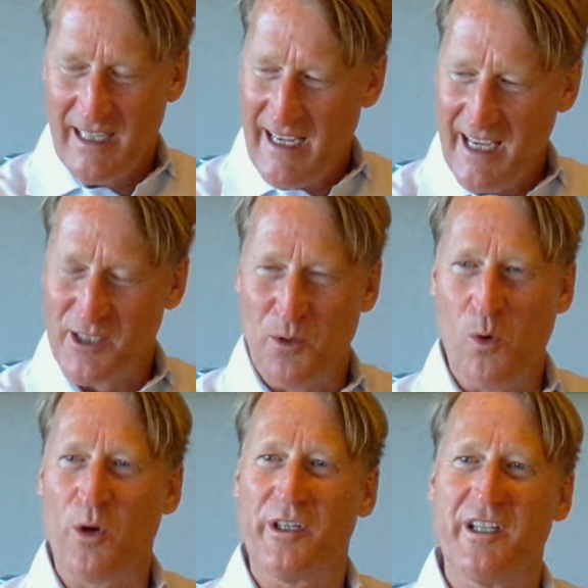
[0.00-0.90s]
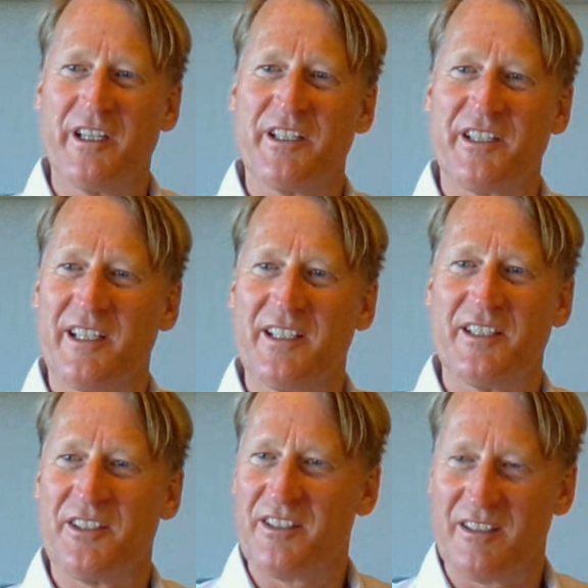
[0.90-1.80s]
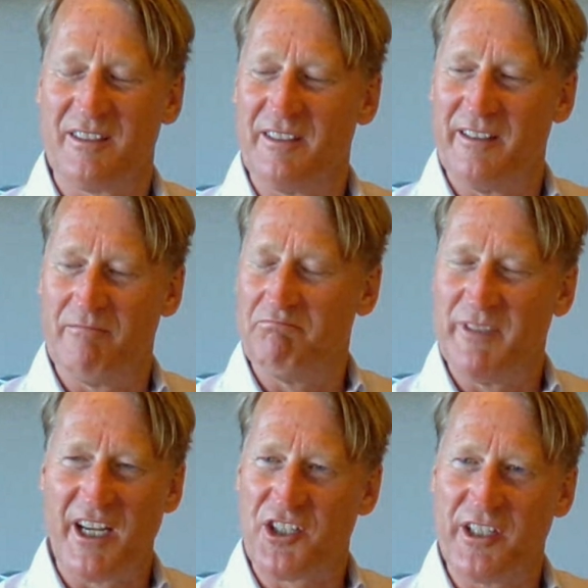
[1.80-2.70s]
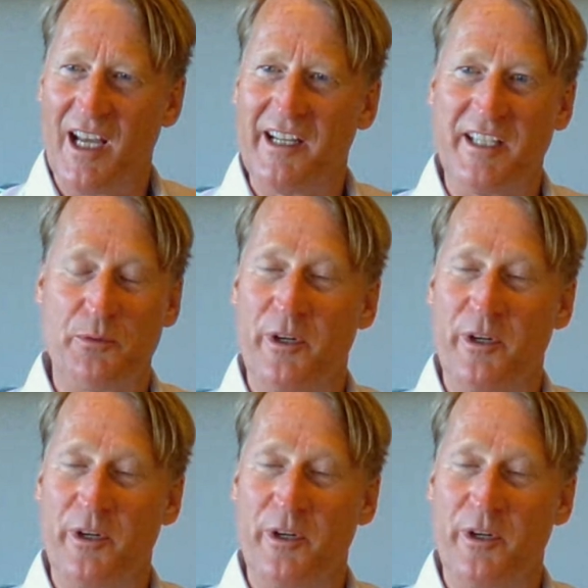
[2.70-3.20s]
headquarters and nationalities.